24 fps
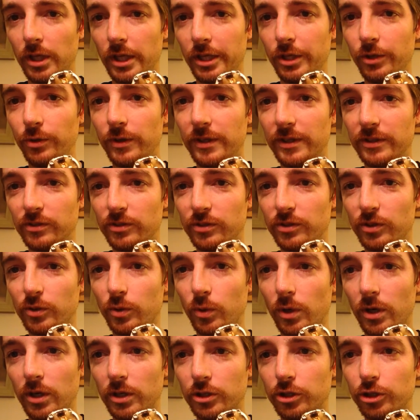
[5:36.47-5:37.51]
you can
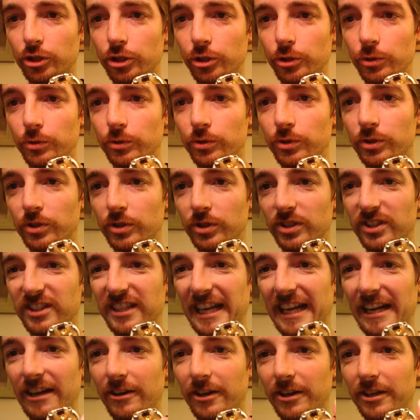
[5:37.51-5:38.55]
squirt juice
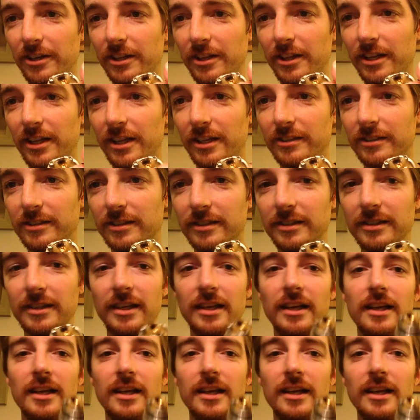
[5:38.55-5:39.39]
down into this